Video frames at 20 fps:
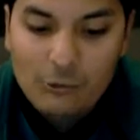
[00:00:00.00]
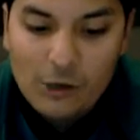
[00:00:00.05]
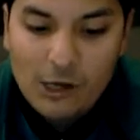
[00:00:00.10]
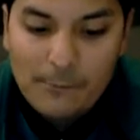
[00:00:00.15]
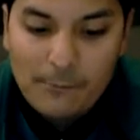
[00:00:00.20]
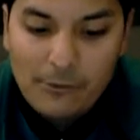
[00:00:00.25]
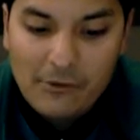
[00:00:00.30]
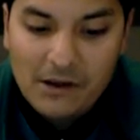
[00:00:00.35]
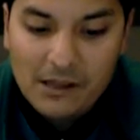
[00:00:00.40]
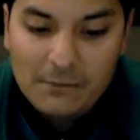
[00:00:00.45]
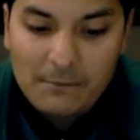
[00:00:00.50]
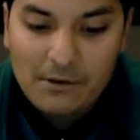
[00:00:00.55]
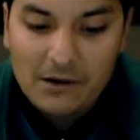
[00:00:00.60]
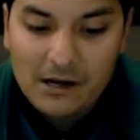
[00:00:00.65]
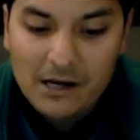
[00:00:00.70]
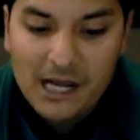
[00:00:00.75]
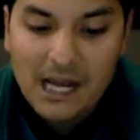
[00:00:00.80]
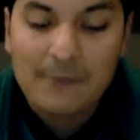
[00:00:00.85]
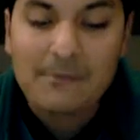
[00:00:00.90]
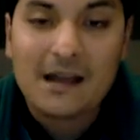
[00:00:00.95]
20 points
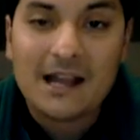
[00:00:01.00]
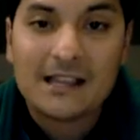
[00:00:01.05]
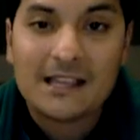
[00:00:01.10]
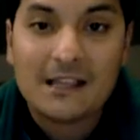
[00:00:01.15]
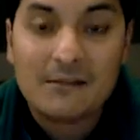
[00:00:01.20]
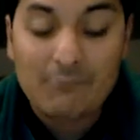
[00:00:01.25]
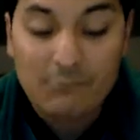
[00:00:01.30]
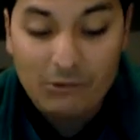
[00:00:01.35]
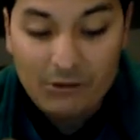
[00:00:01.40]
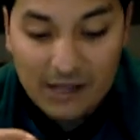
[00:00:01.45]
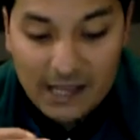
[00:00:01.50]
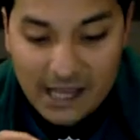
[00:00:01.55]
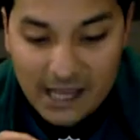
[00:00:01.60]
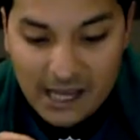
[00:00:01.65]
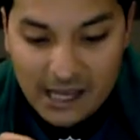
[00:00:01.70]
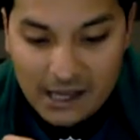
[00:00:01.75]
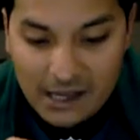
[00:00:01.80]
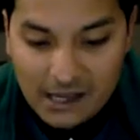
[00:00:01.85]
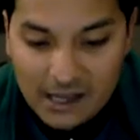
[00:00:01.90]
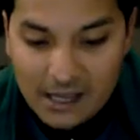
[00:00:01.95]
per game,
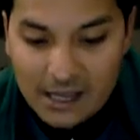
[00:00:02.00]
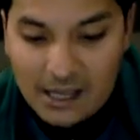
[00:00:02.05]
19.8.